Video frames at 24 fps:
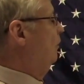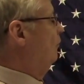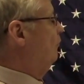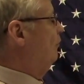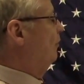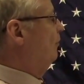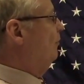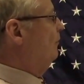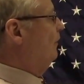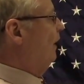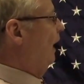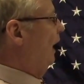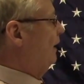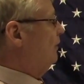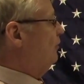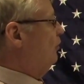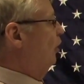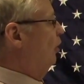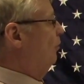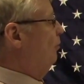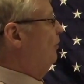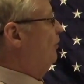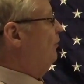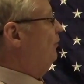from
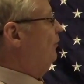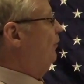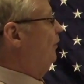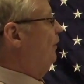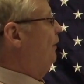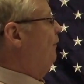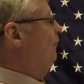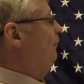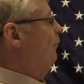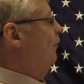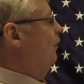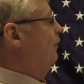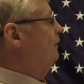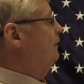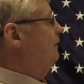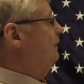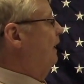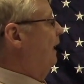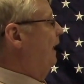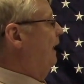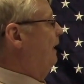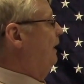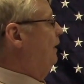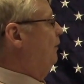October 31st,
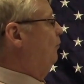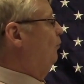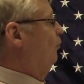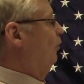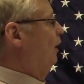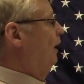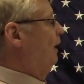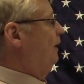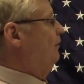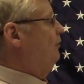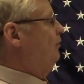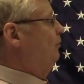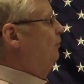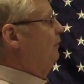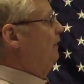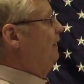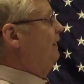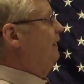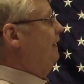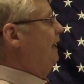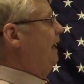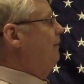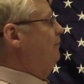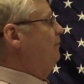91 to when he
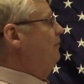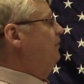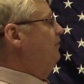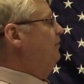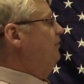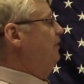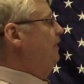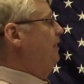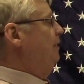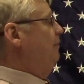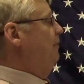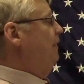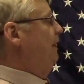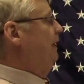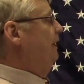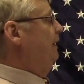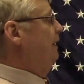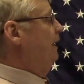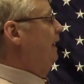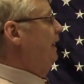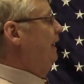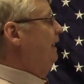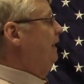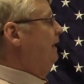came to see me in
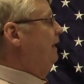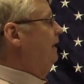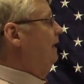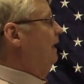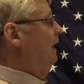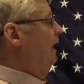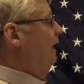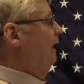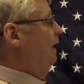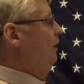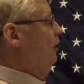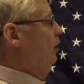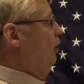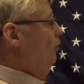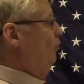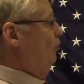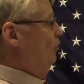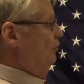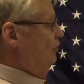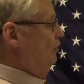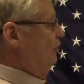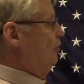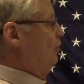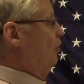99
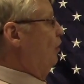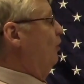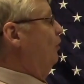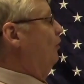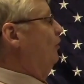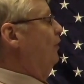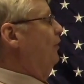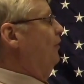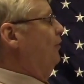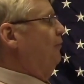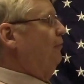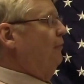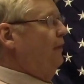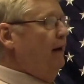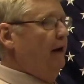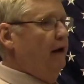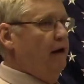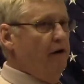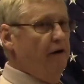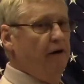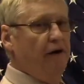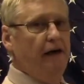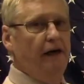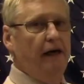was a total of
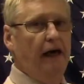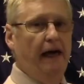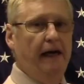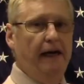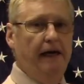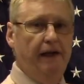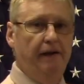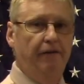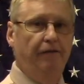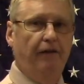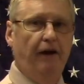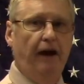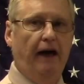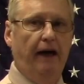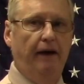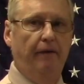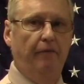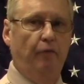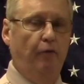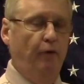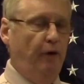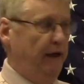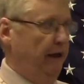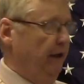
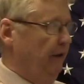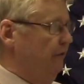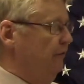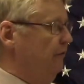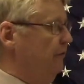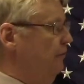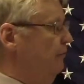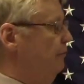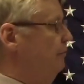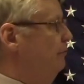395 weeks.